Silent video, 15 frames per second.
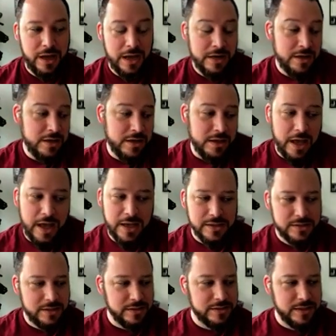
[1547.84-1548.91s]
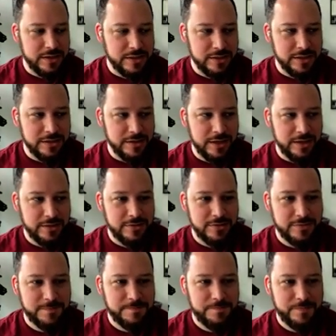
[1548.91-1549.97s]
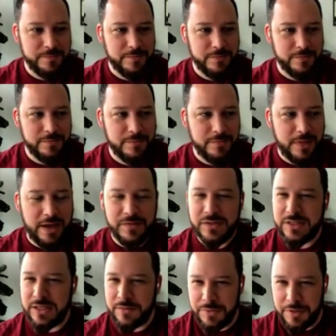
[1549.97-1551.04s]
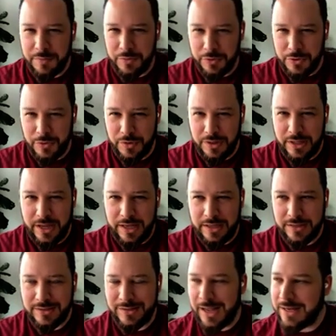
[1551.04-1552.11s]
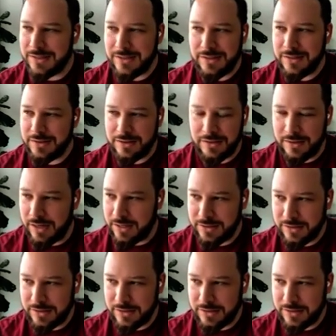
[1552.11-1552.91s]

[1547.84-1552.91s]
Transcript: And yes, this idea that I've seen people utilize not just